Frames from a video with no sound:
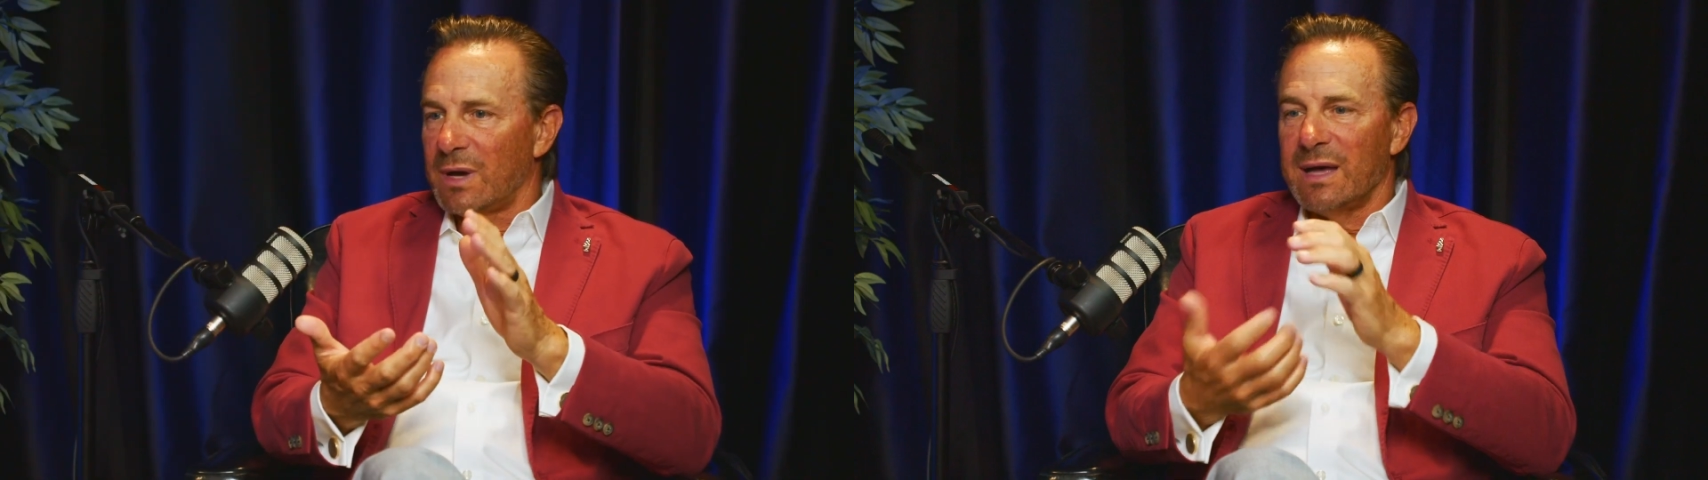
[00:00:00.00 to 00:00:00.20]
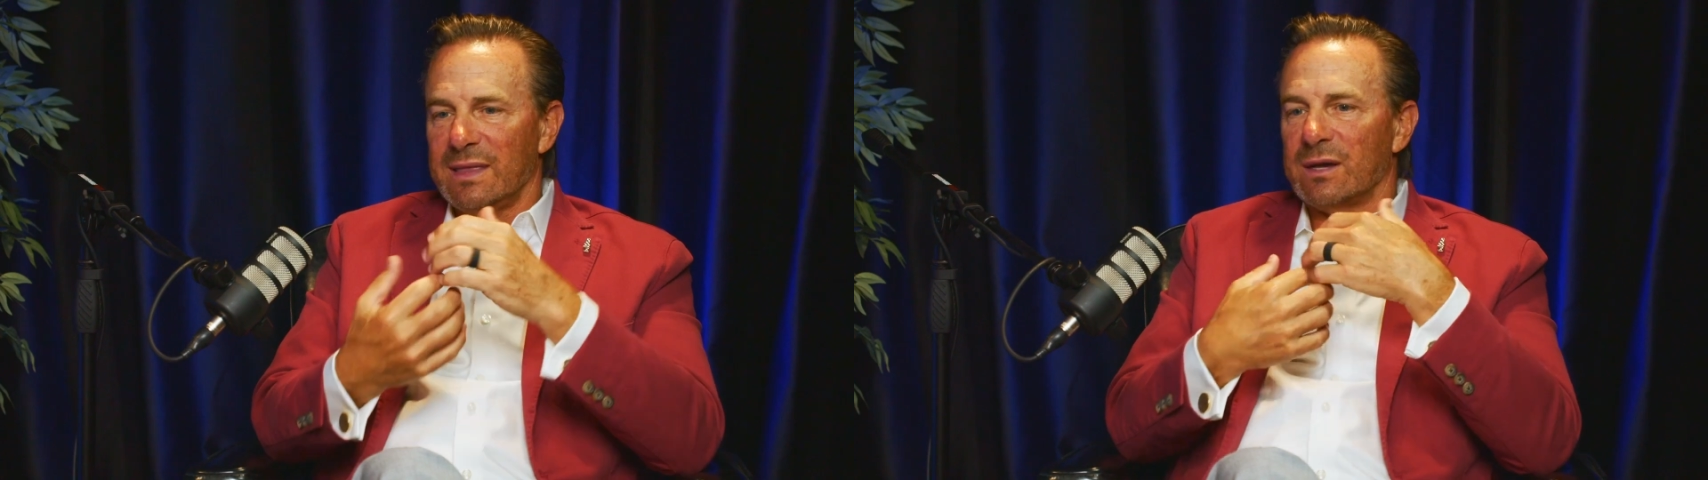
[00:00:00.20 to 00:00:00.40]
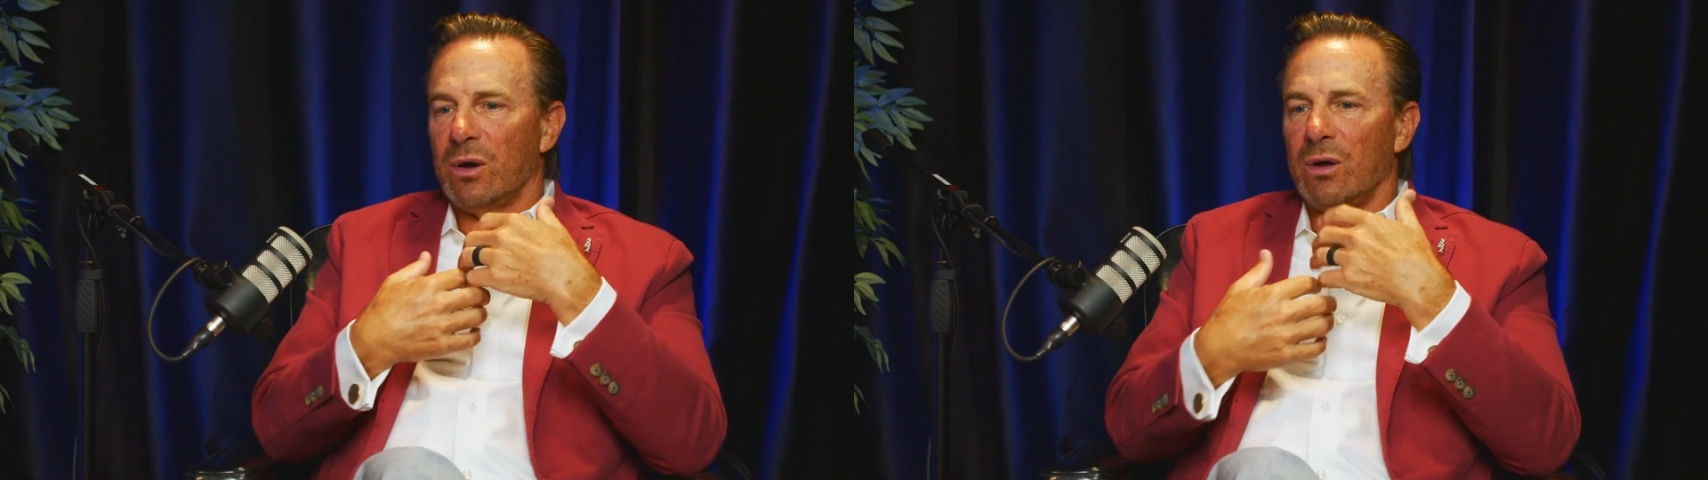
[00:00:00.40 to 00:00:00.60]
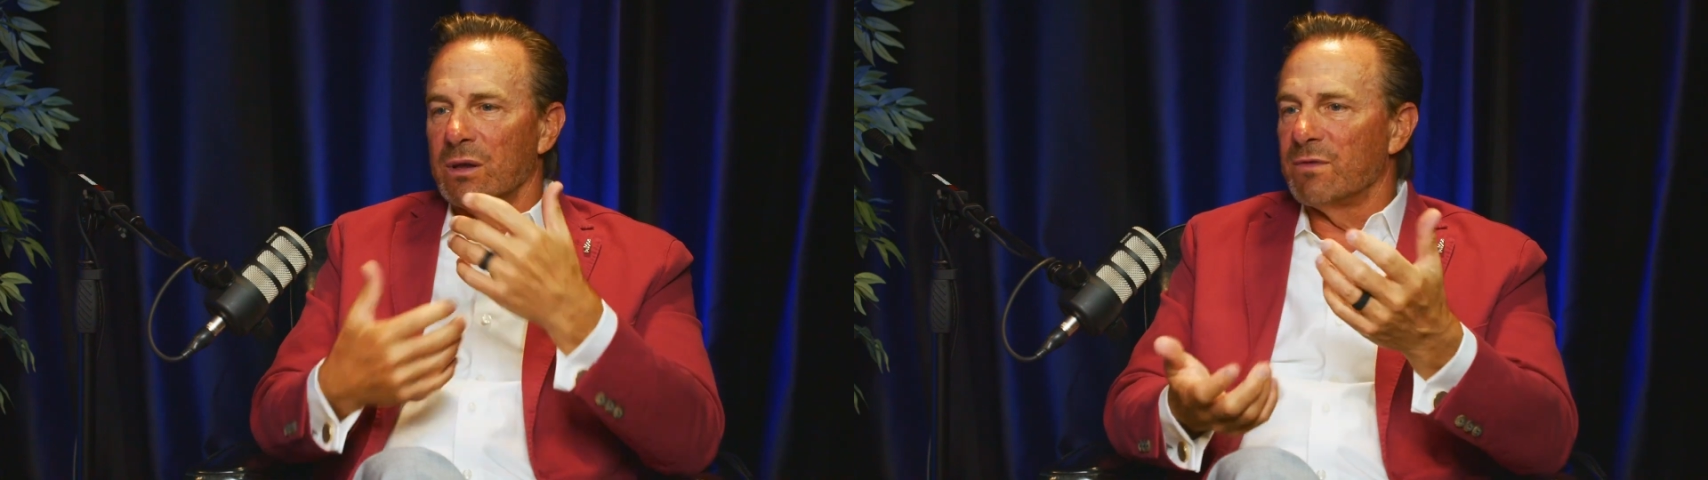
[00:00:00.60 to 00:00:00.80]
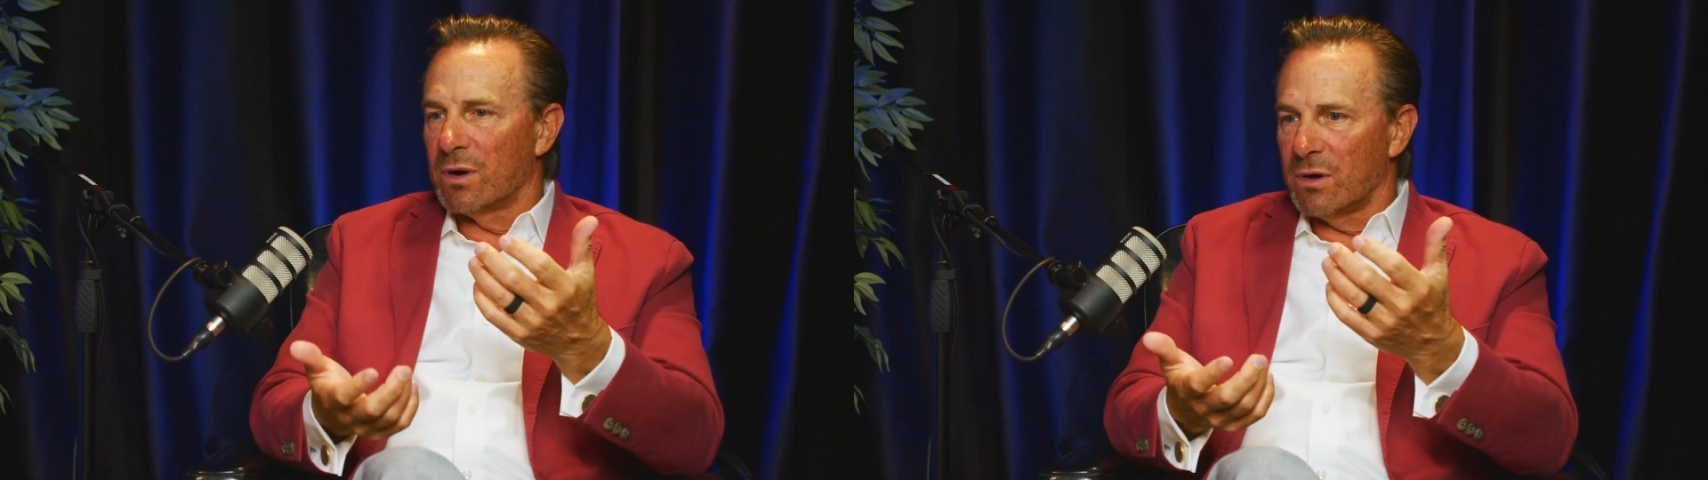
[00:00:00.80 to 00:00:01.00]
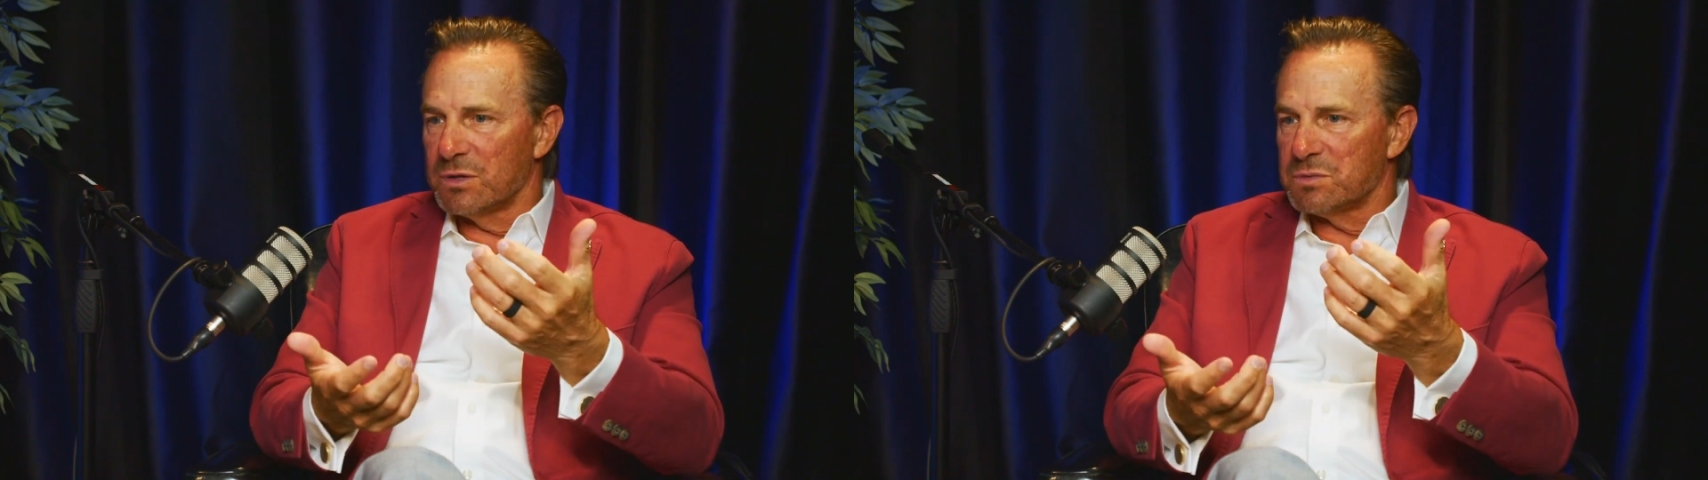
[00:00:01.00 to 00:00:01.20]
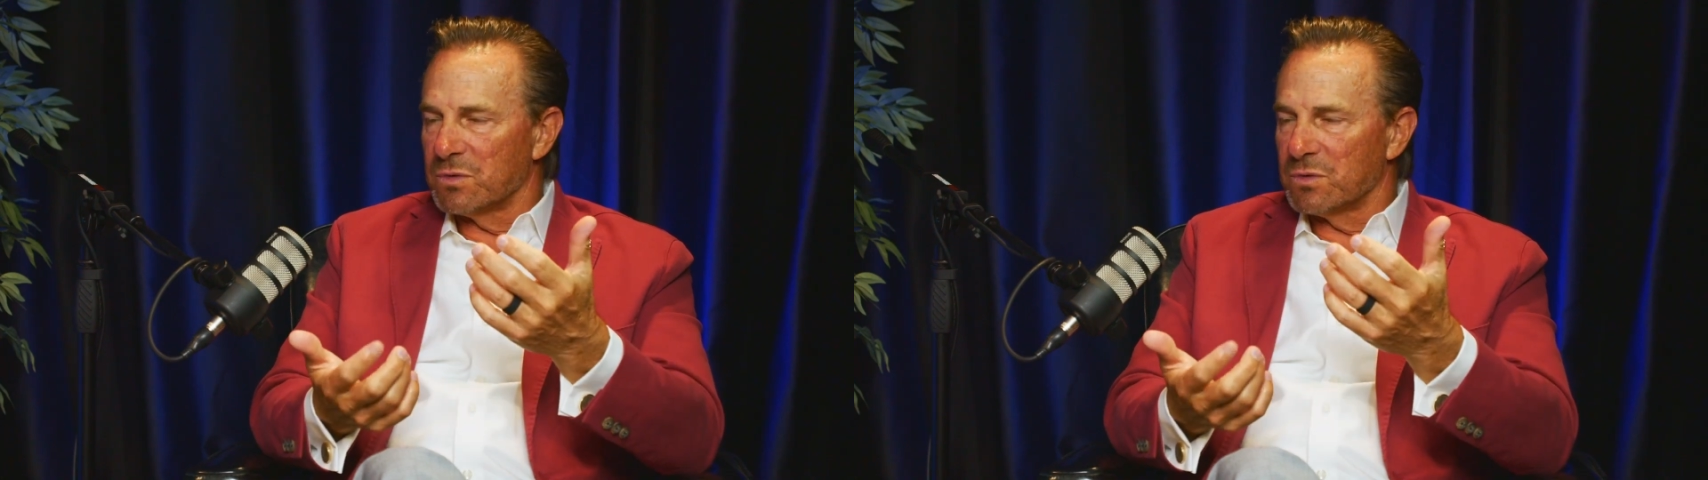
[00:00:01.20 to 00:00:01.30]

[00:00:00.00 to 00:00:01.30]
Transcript: I think all of our hearts were